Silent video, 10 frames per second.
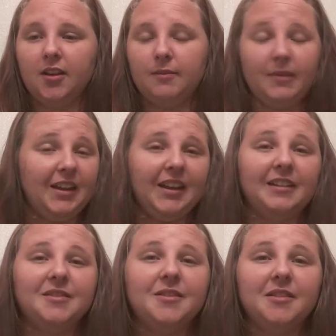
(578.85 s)
in my
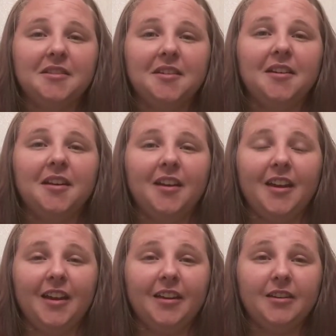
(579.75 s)
hands,
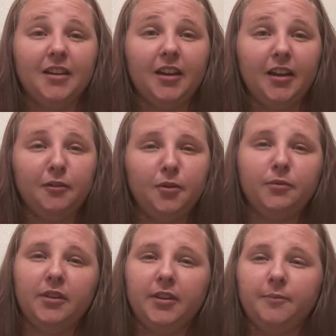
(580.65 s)
and I went
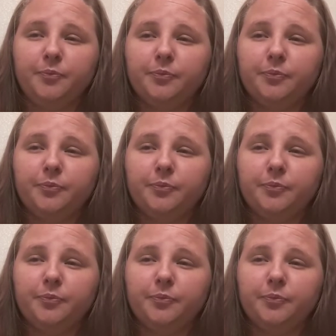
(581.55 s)
with it.